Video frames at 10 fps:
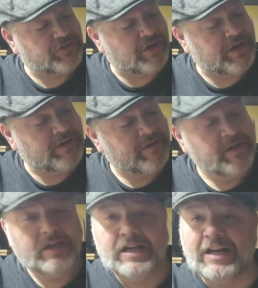string.
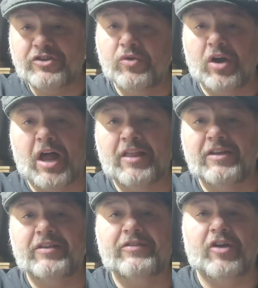And I do a lot of
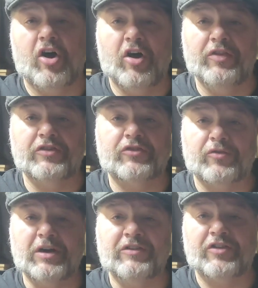this on the
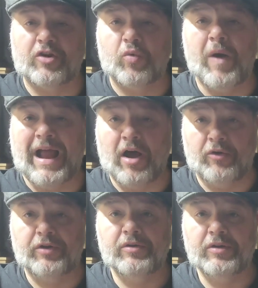strings that are
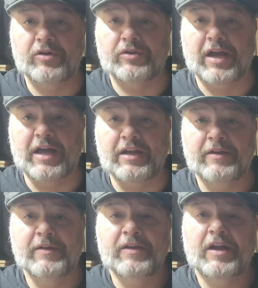wound, okay?
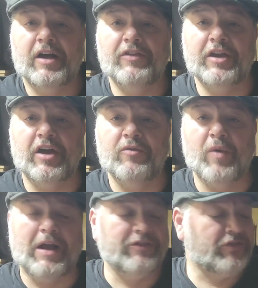The
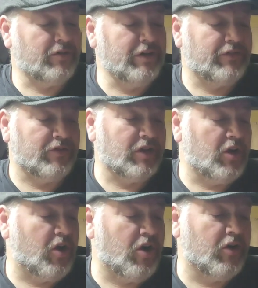unwound strings are a
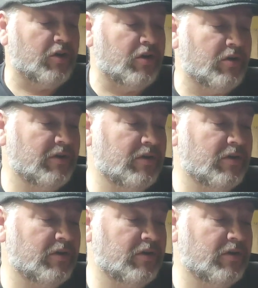little harder.